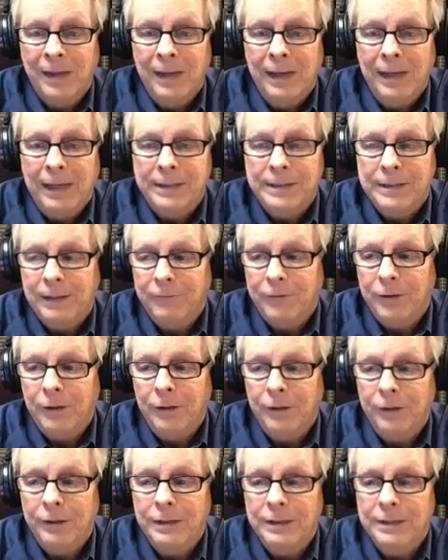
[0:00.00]
At
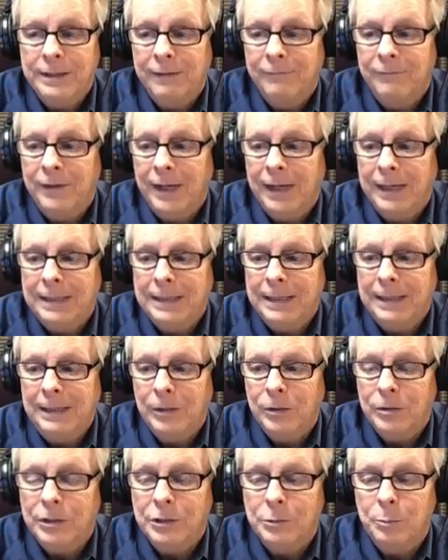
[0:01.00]
700 to 719,
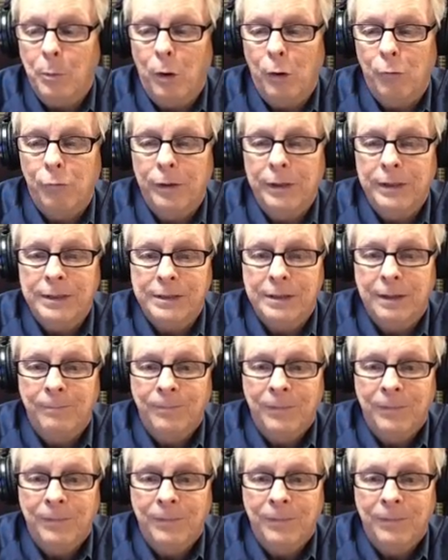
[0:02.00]
there's a small risk.